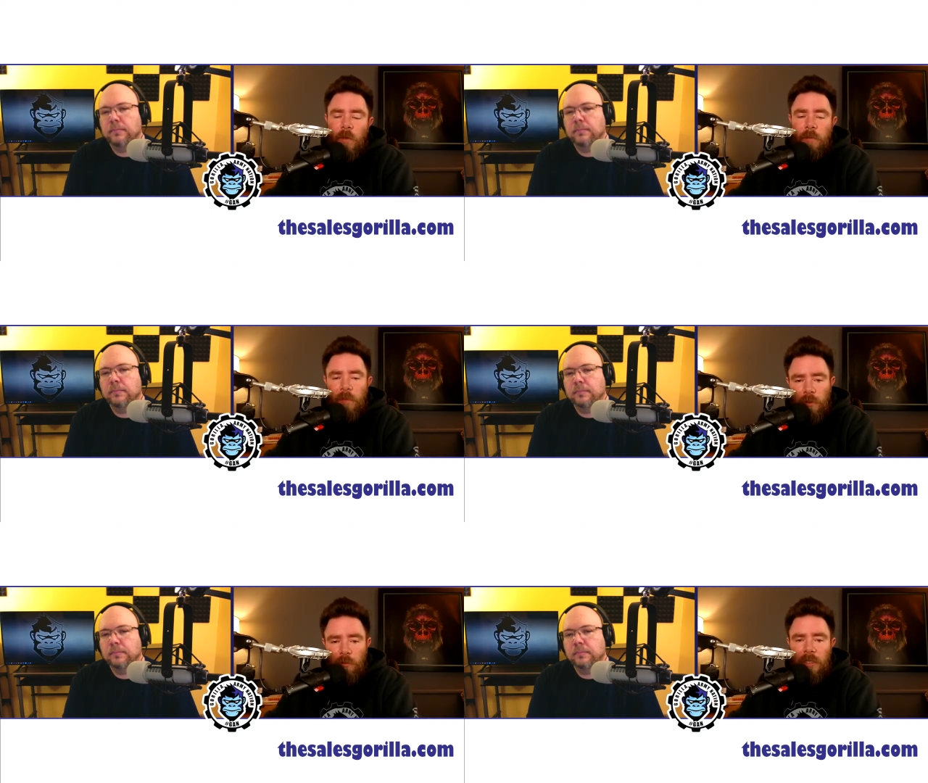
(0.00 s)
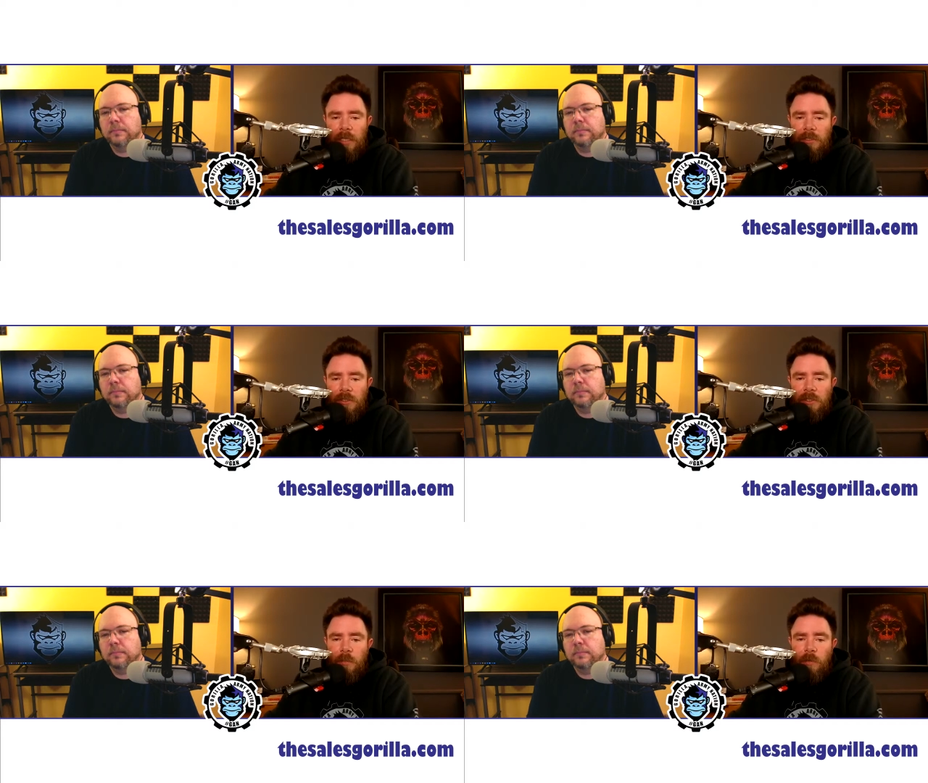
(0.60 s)
Speaker 1: we build a
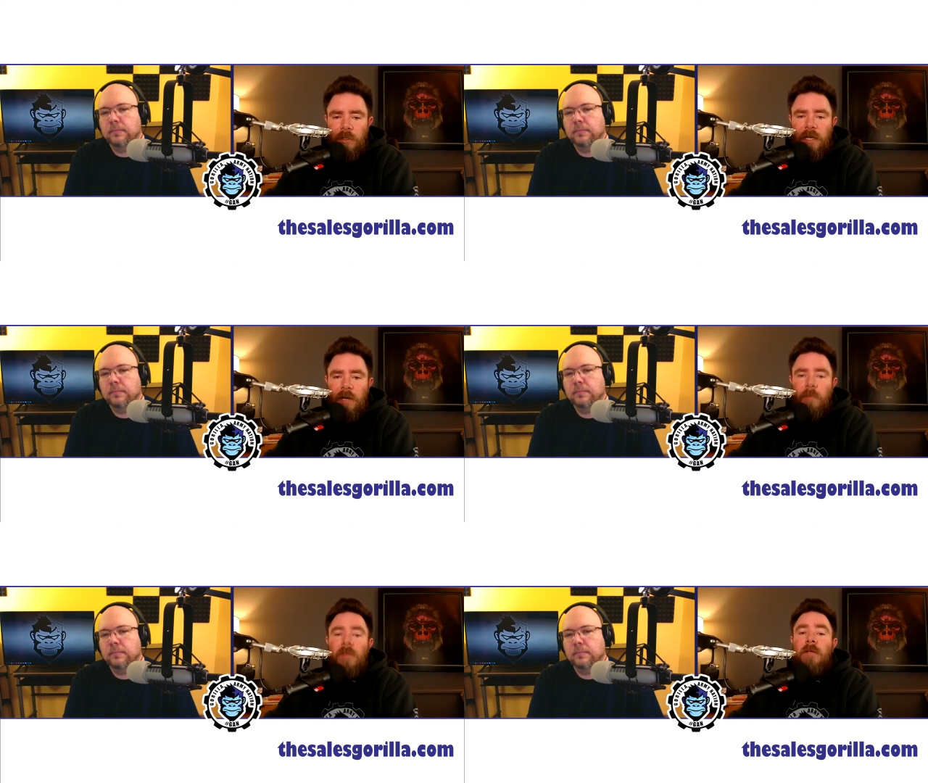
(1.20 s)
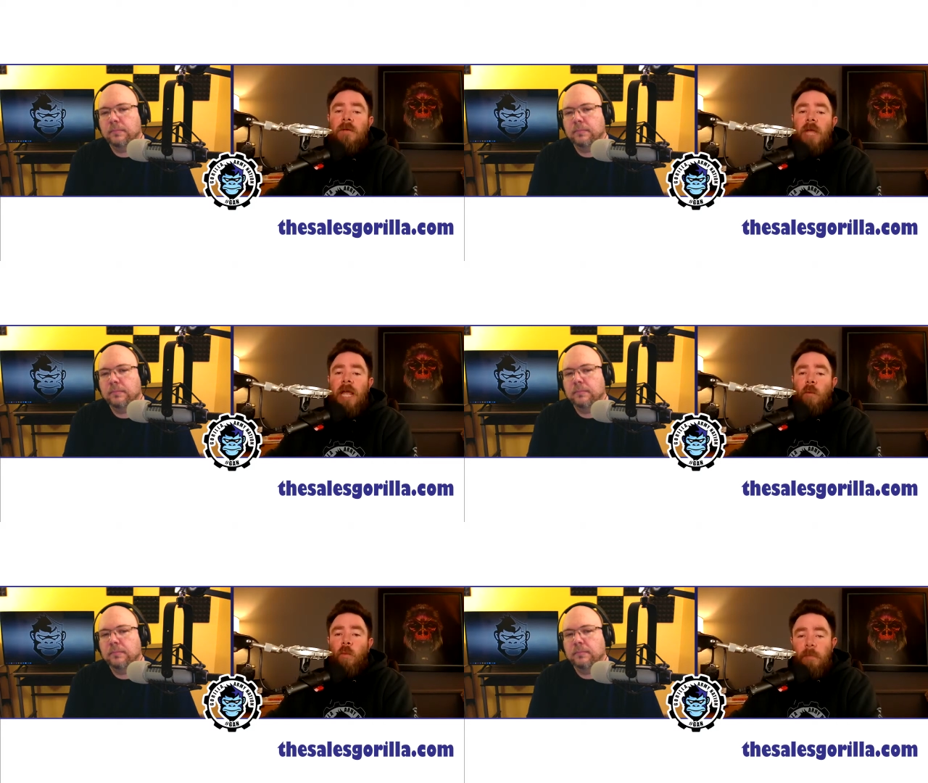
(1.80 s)
relationship with them
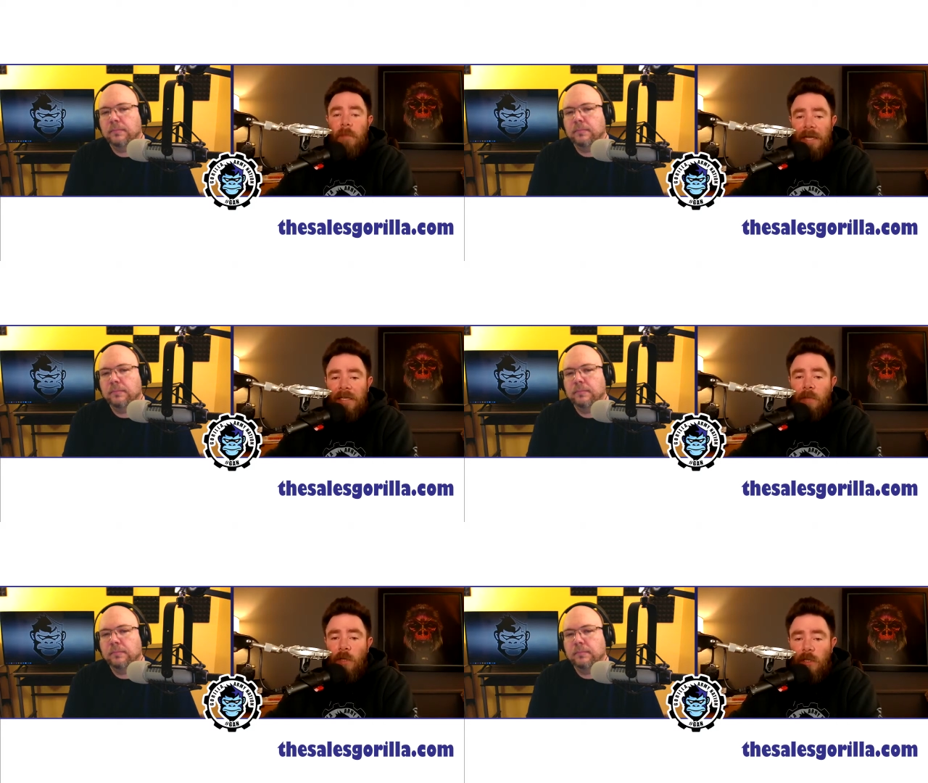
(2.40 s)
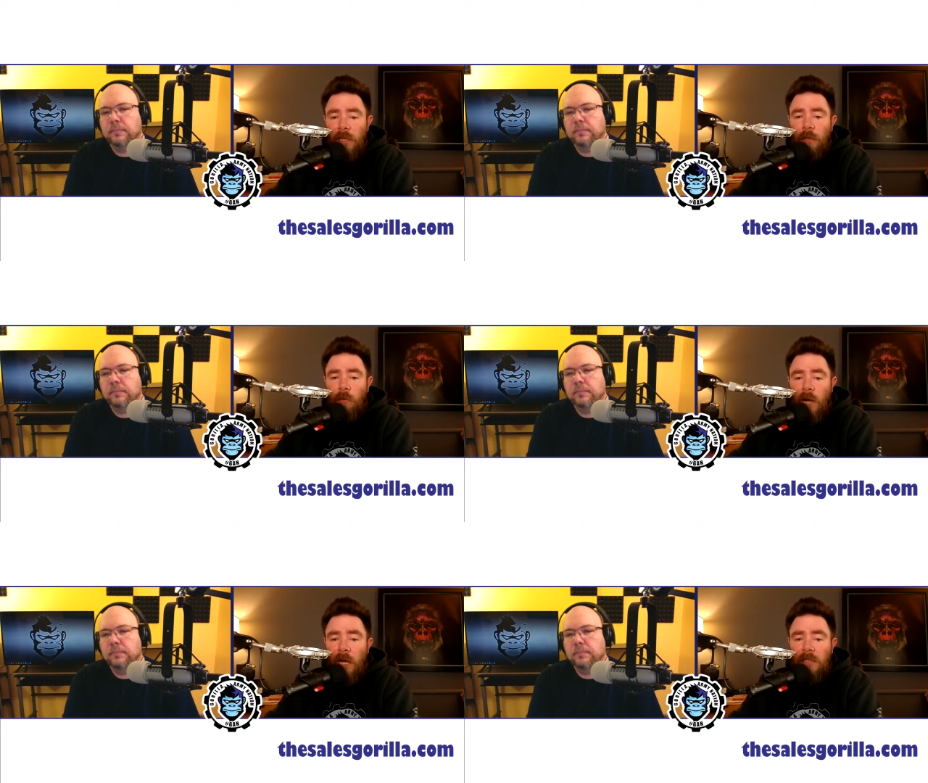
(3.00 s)
and we make them look like a
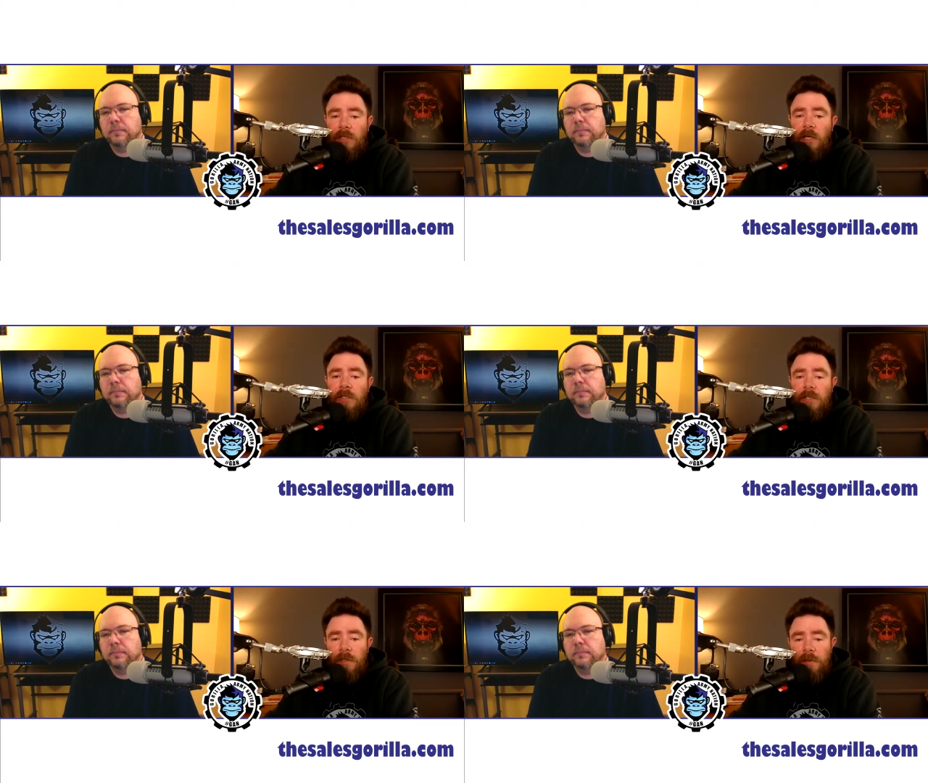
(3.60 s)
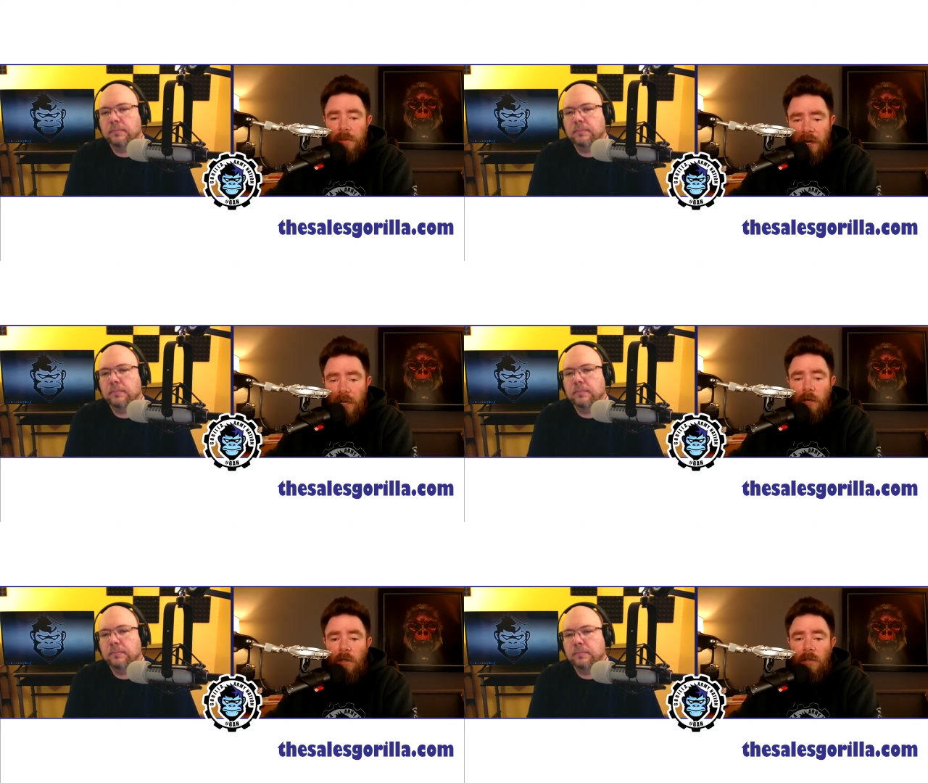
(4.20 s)
rock star to
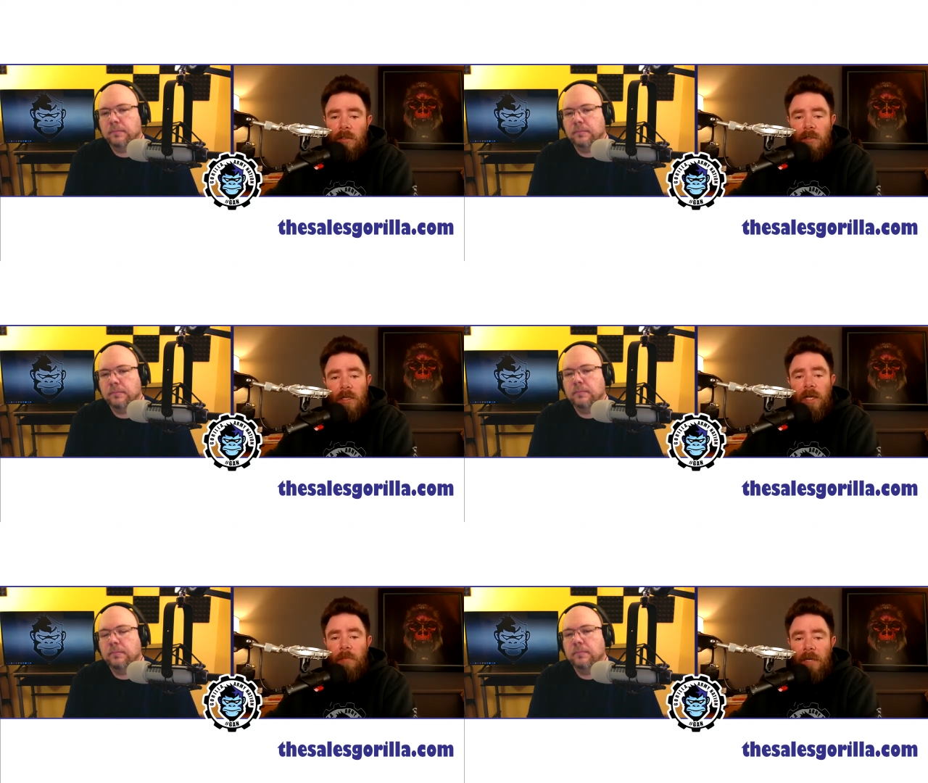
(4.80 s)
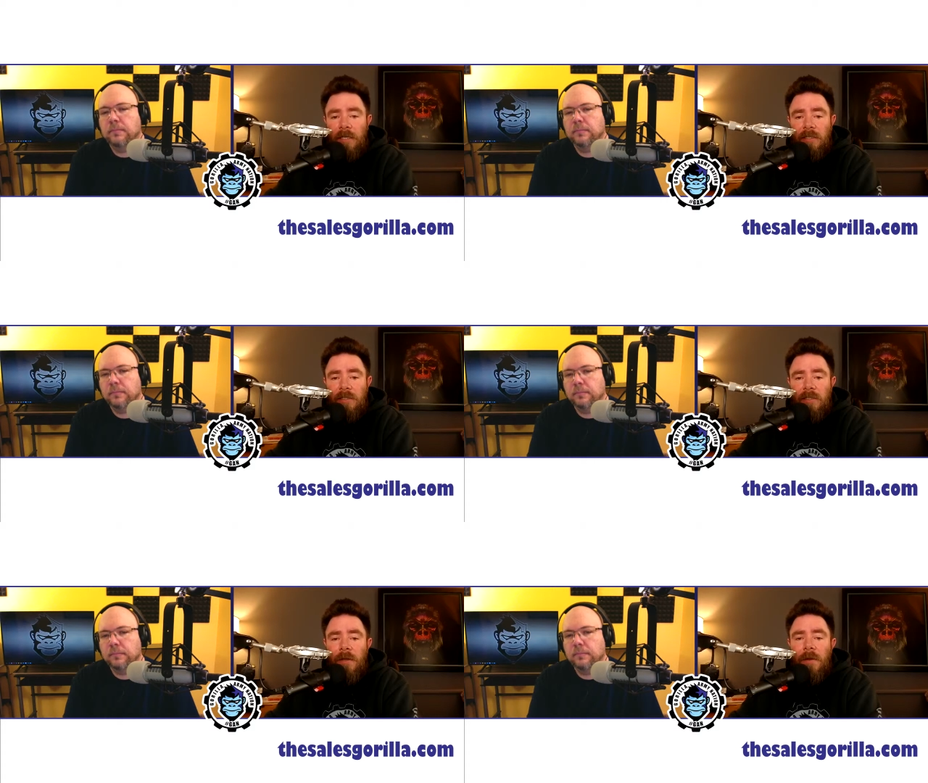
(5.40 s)
their client
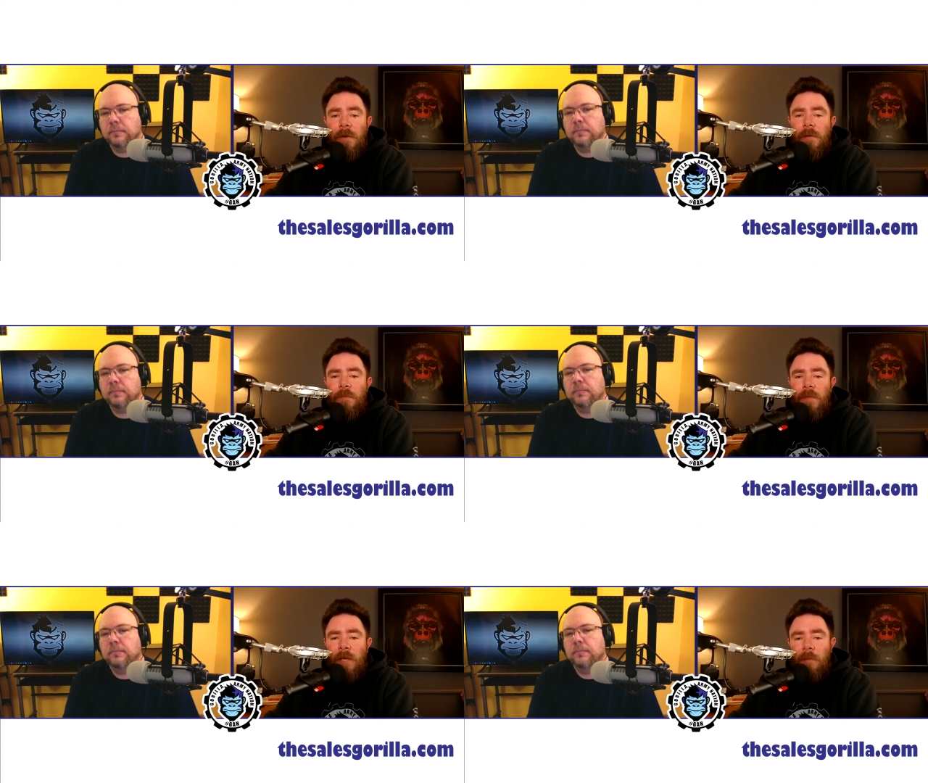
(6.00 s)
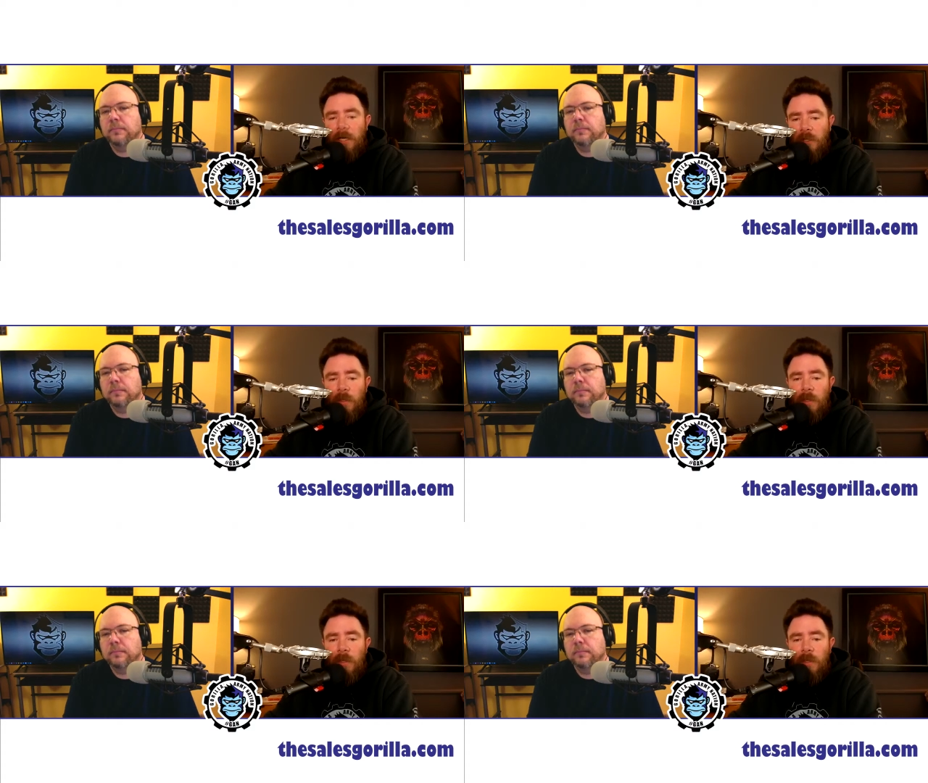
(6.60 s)
base. And by